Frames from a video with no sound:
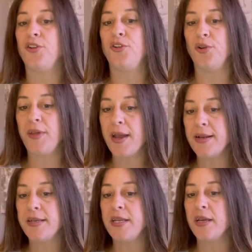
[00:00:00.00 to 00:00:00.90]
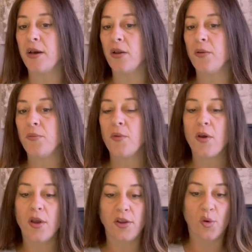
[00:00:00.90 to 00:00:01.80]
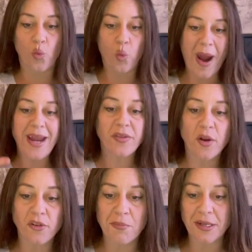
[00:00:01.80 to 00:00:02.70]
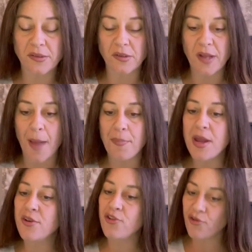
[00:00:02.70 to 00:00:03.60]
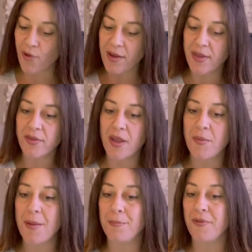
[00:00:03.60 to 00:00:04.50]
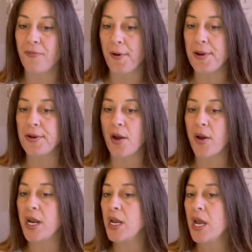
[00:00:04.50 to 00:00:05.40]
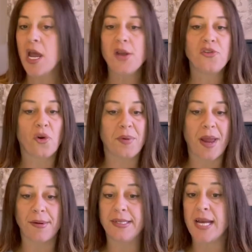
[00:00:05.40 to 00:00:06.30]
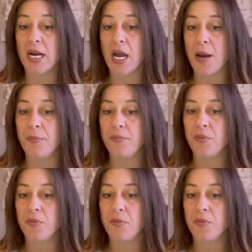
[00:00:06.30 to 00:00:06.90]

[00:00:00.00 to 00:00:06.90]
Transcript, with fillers: Do that until you wake those muscles up and strengthen them, and before you know it, you'll be able to tuck up.